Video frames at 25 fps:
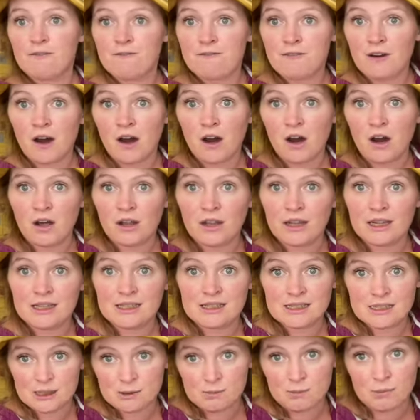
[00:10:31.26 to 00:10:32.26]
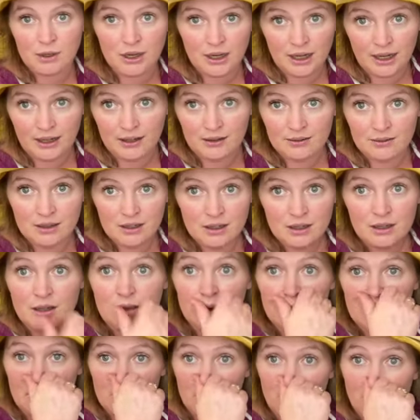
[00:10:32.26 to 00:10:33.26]
fall, and spring.
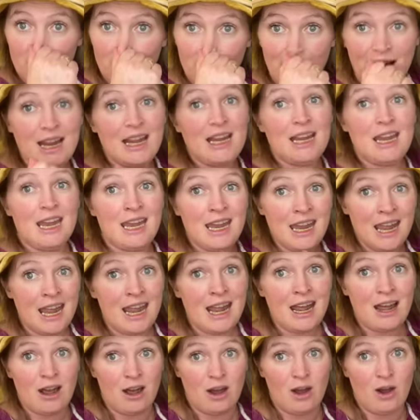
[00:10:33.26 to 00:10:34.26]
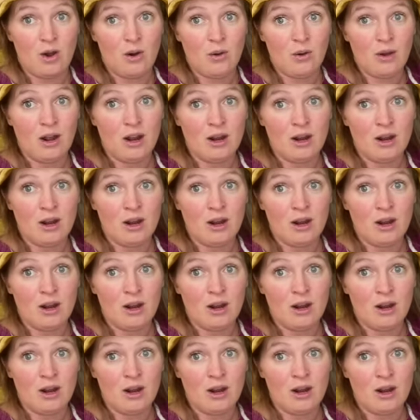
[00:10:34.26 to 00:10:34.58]
Right now,